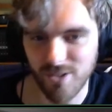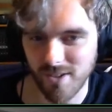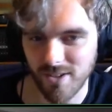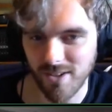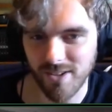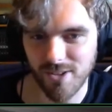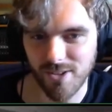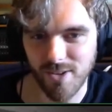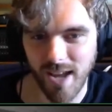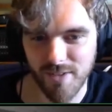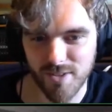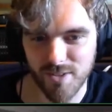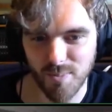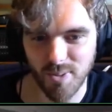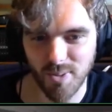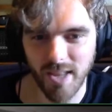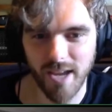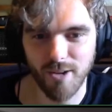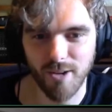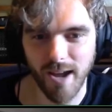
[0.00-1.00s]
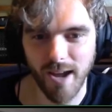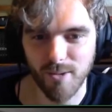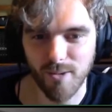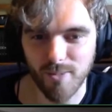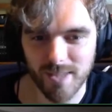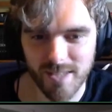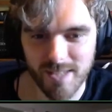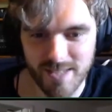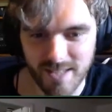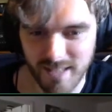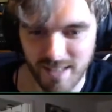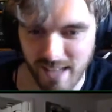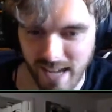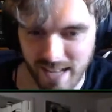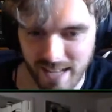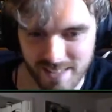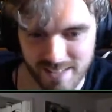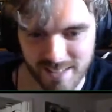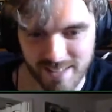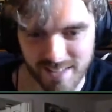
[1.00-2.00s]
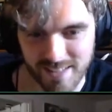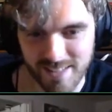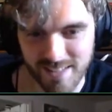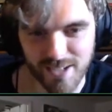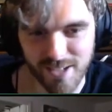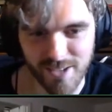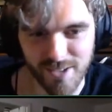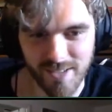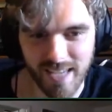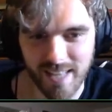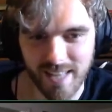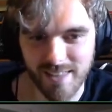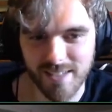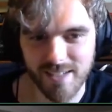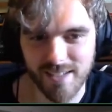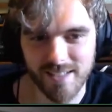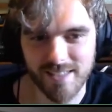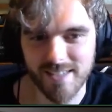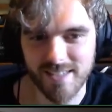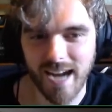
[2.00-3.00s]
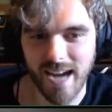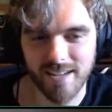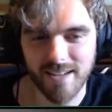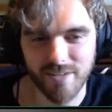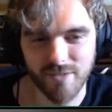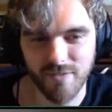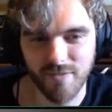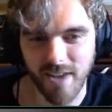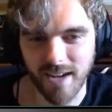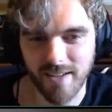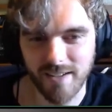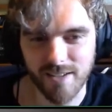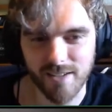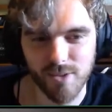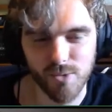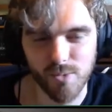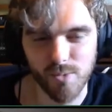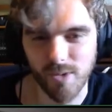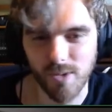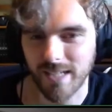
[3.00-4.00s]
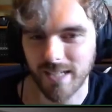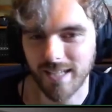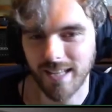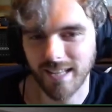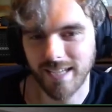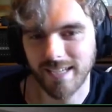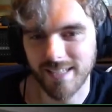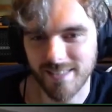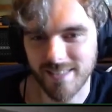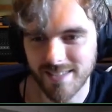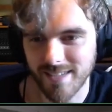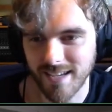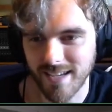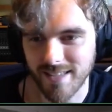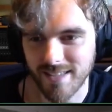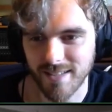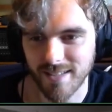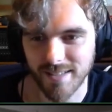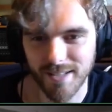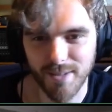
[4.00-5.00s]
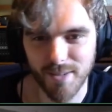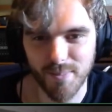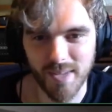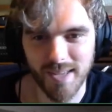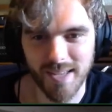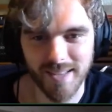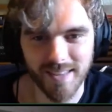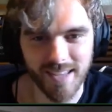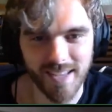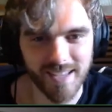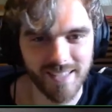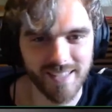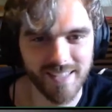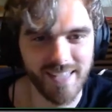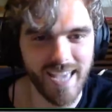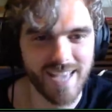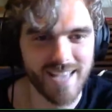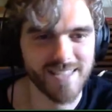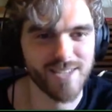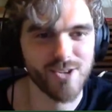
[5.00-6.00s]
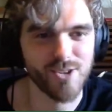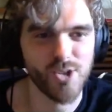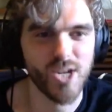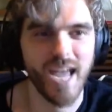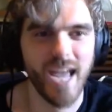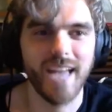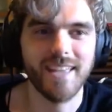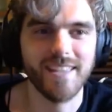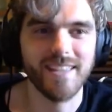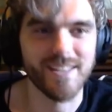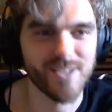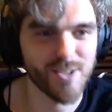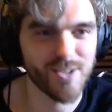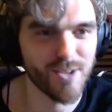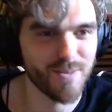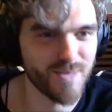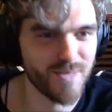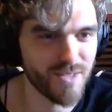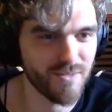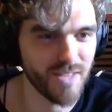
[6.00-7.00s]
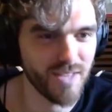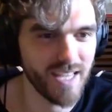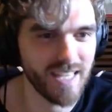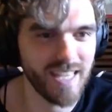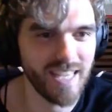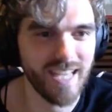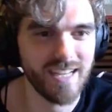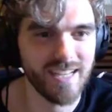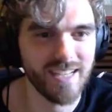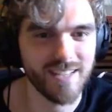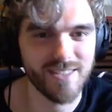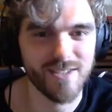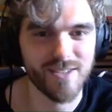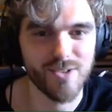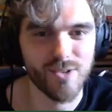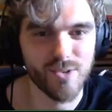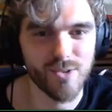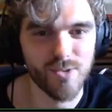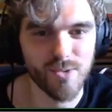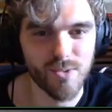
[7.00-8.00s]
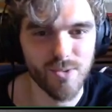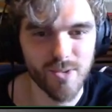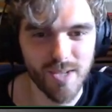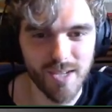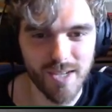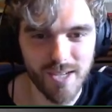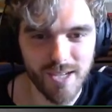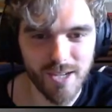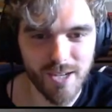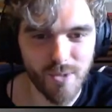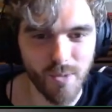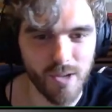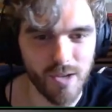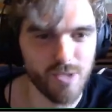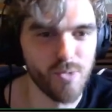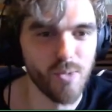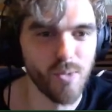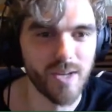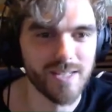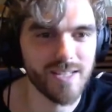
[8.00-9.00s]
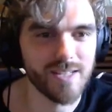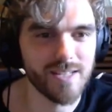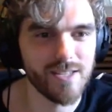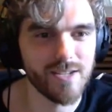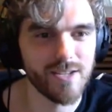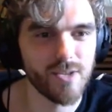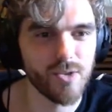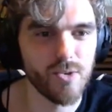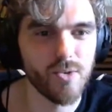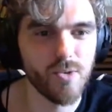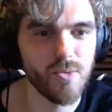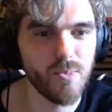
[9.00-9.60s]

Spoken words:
You'd have to play around with this a lot to, get the exact effect that you want. Like it's a little bit like guess and check in terms of like getting it to do what you want it to do.